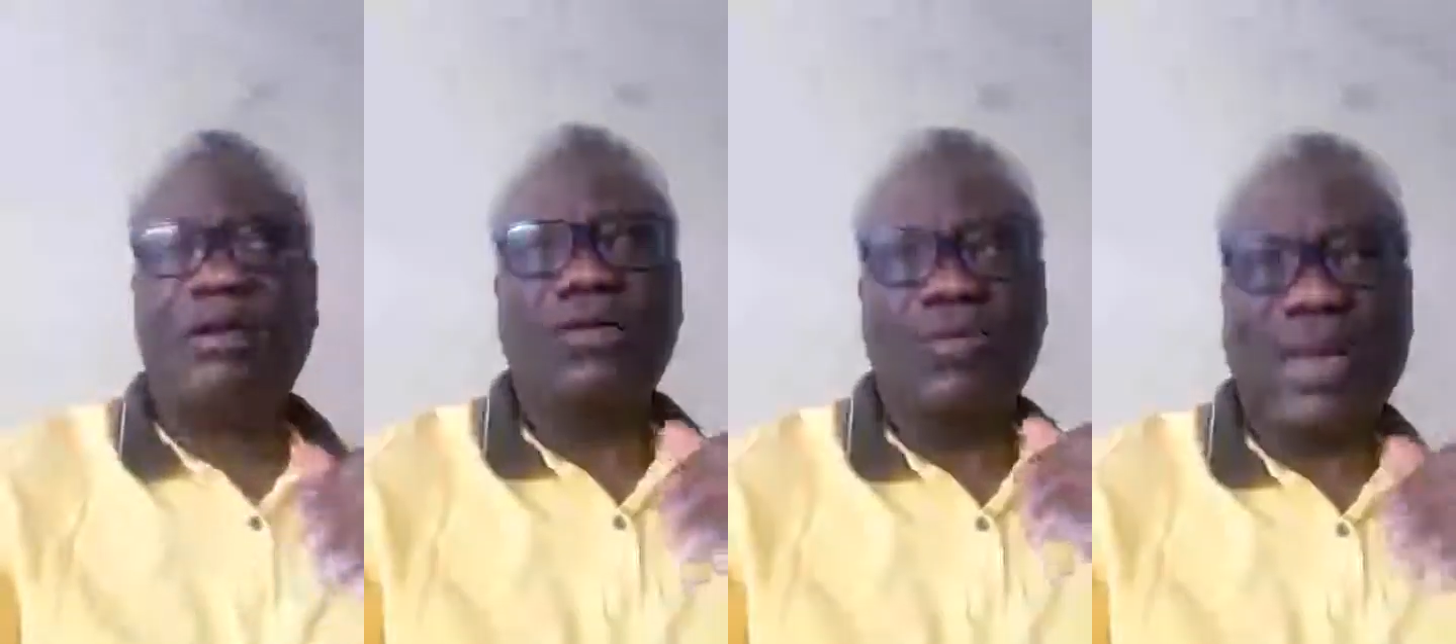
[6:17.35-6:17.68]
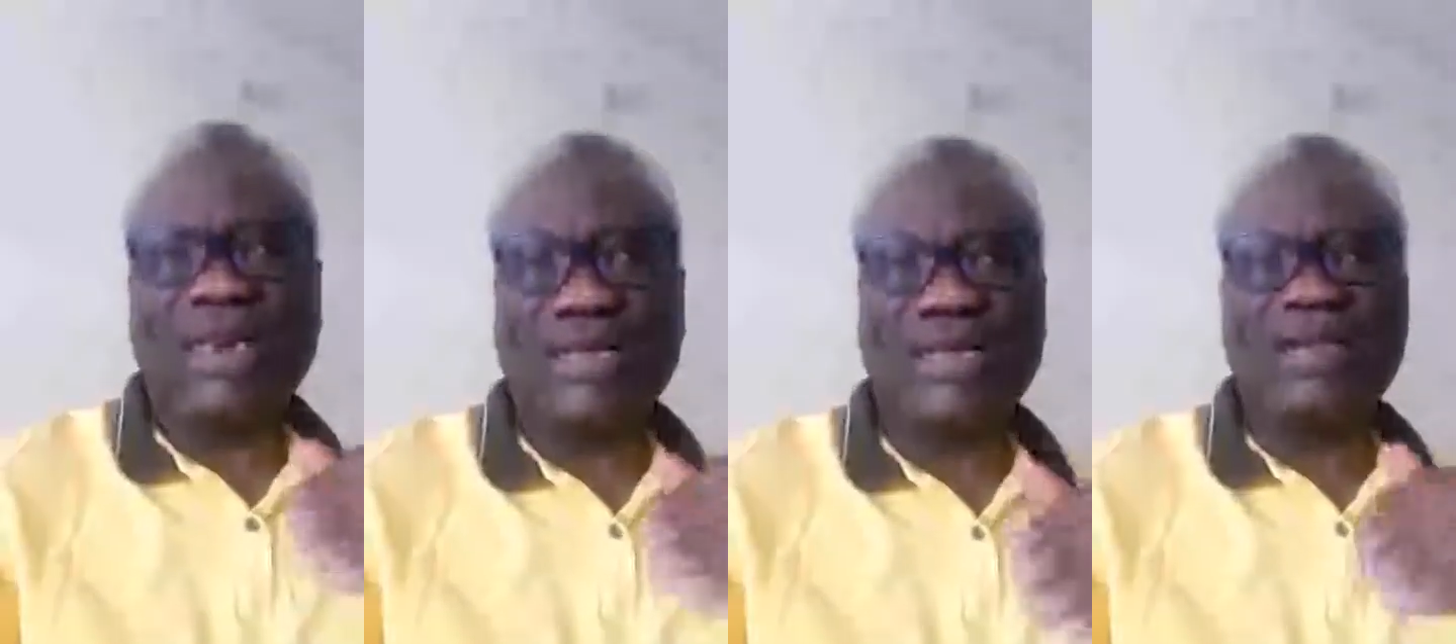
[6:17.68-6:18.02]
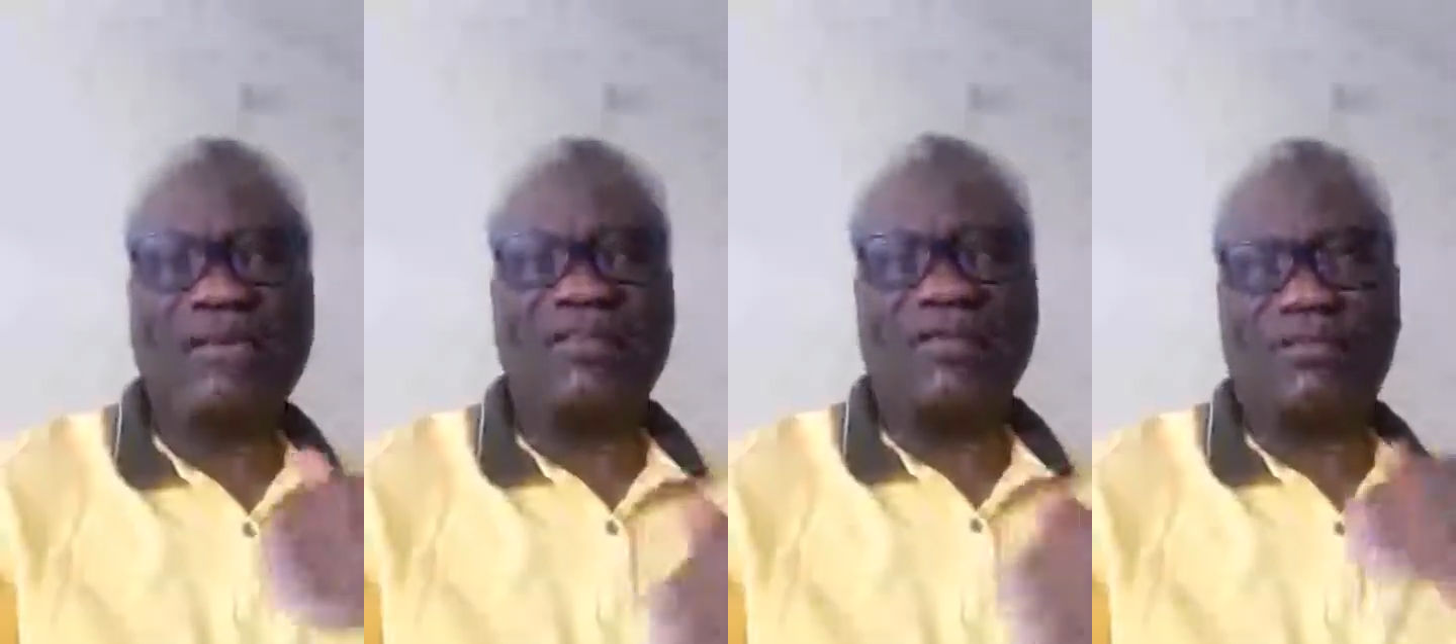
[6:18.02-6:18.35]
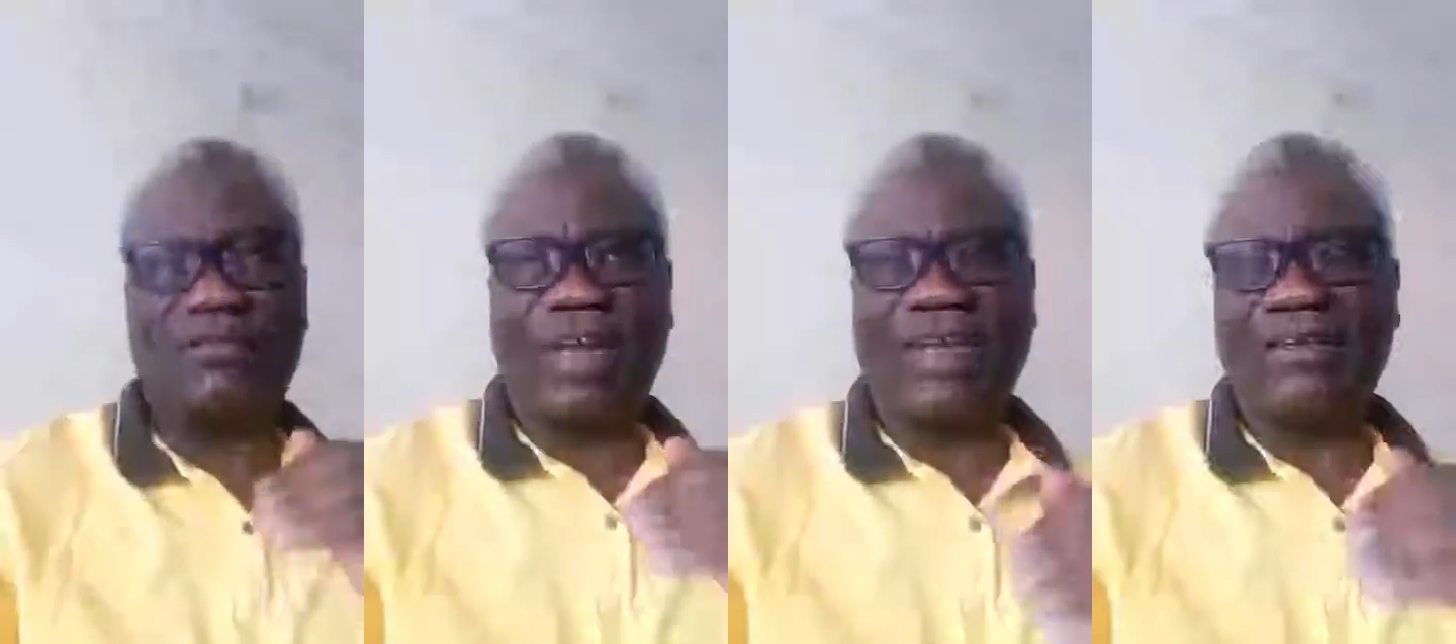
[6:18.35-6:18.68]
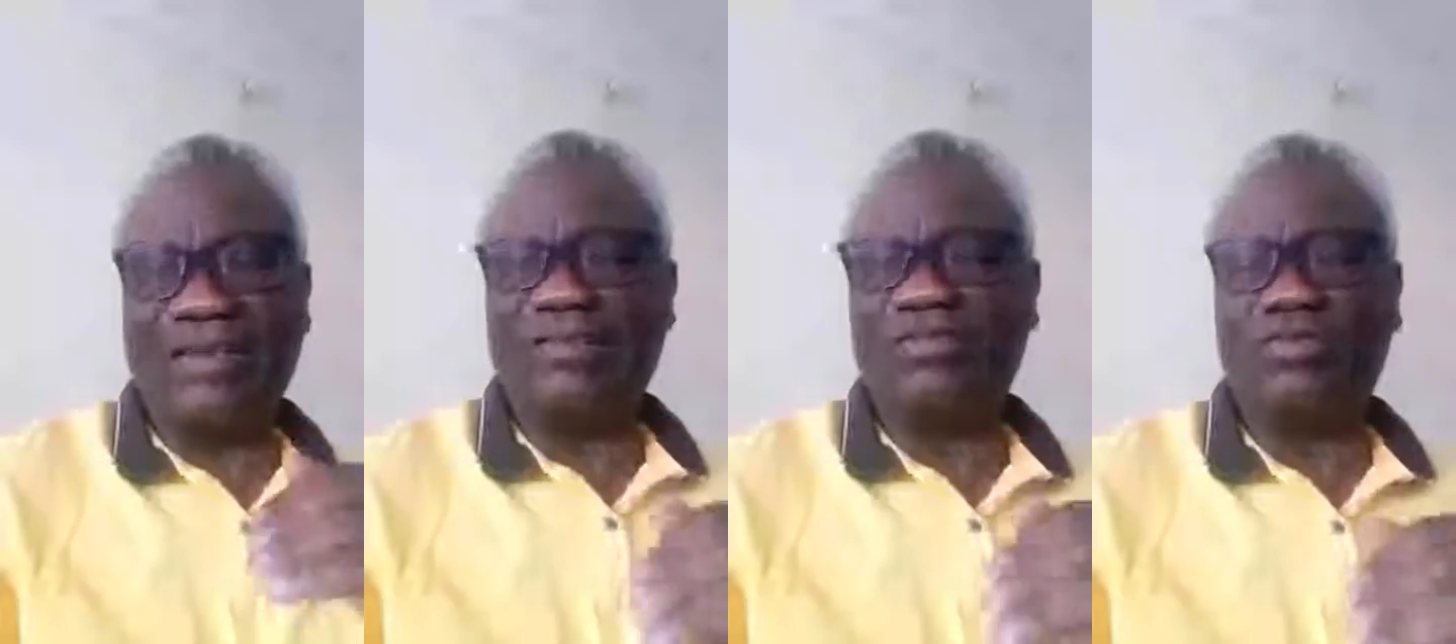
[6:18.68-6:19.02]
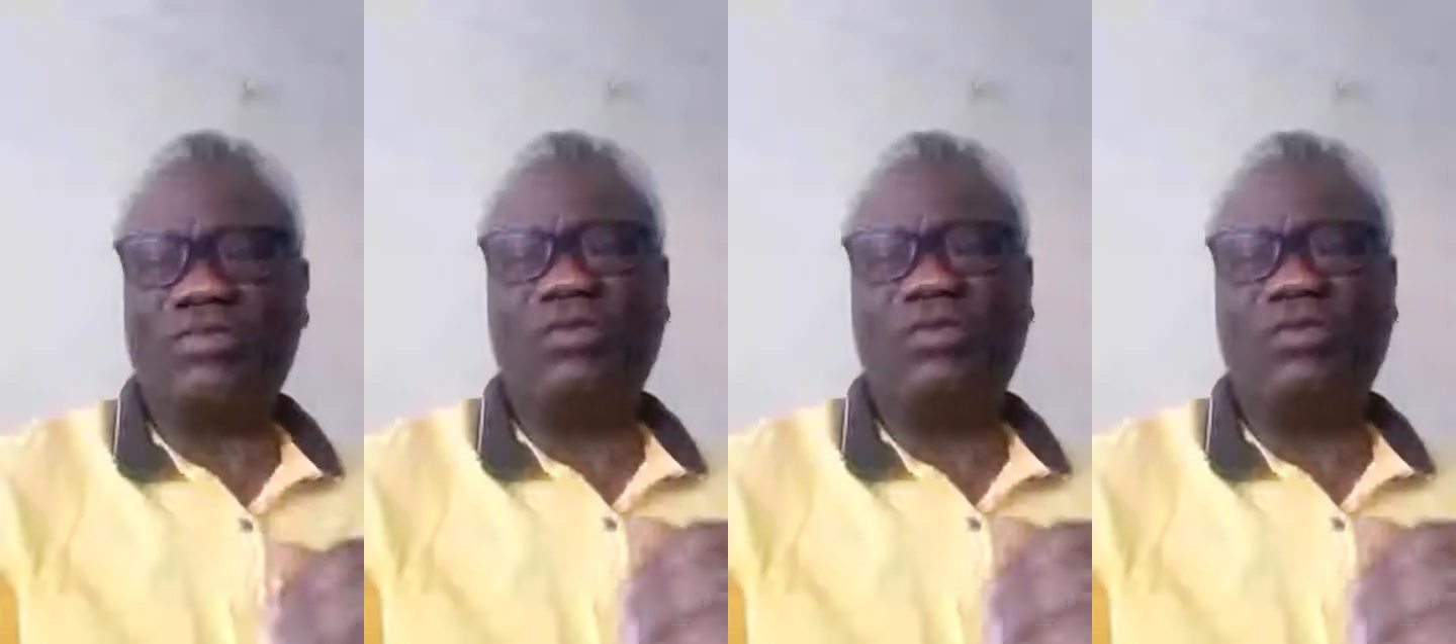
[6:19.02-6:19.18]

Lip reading: when he is in financial,